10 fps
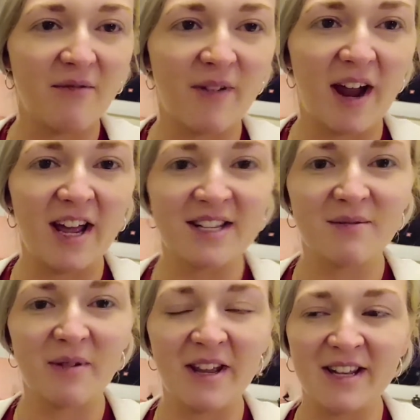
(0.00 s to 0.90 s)
on my
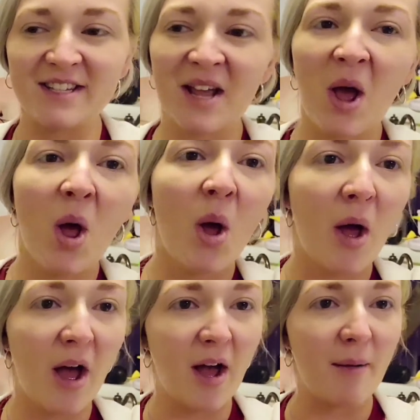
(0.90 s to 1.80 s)
husband's
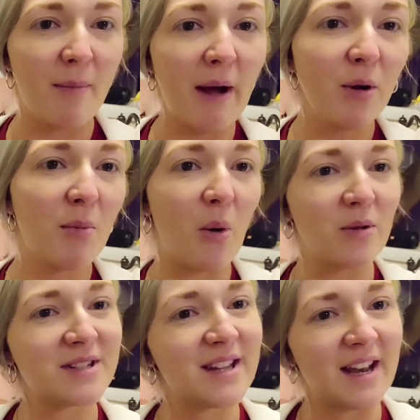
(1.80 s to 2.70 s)
power
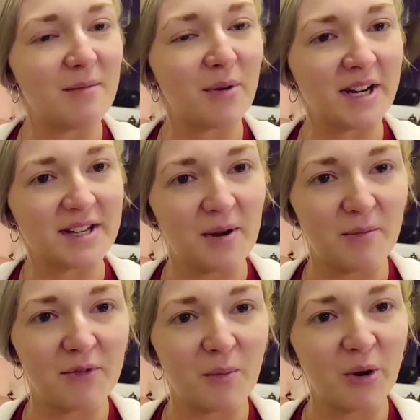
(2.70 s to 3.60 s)
poles that he brings
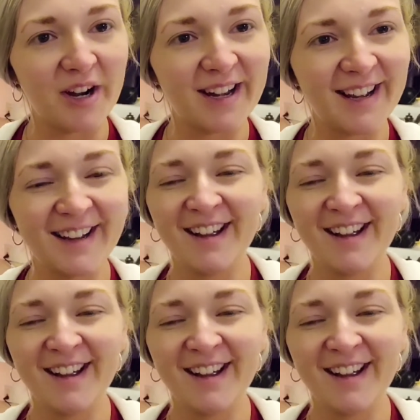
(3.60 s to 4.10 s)
home from work.